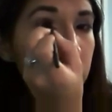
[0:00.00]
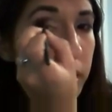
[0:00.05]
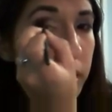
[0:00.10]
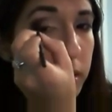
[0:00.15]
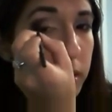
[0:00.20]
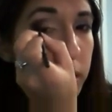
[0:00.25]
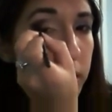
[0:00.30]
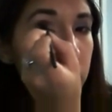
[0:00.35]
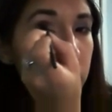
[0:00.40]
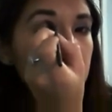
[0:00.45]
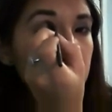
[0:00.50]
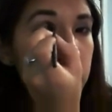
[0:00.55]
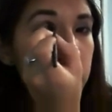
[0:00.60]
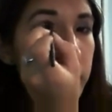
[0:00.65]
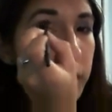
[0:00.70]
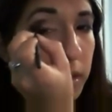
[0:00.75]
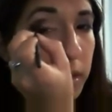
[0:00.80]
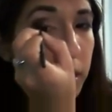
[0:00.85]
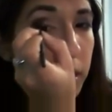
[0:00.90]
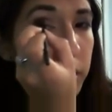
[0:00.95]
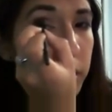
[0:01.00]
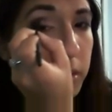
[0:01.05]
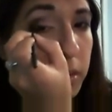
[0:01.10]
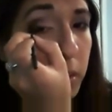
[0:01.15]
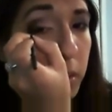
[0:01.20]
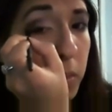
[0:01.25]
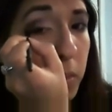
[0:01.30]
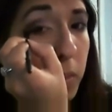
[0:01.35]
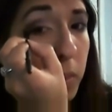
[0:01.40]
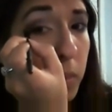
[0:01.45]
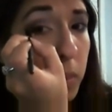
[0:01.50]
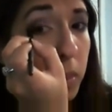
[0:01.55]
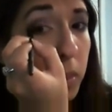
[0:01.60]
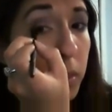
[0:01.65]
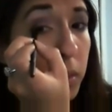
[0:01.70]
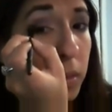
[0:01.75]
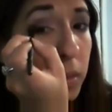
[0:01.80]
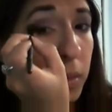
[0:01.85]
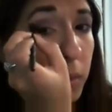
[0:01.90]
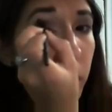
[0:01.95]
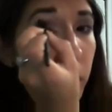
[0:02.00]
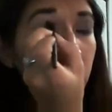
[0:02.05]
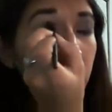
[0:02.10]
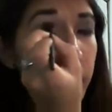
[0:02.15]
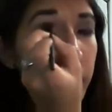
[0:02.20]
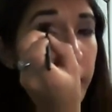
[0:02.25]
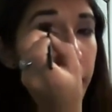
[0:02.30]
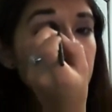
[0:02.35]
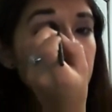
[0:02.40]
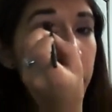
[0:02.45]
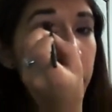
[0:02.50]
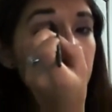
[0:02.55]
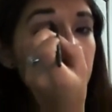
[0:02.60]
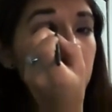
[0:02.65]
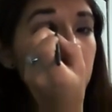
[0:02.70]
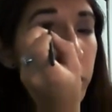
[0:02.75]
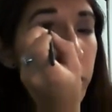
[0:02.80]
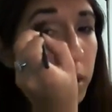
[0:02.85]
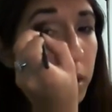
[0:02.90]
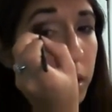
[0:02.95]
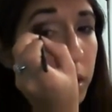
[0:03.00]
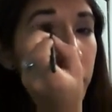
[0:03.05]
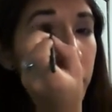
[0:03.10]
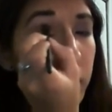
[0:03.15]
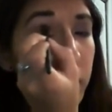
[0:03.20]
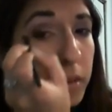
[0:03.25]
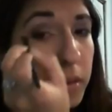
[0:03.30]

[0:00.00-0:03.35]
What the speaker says: And see, it doesn't look so white anymore.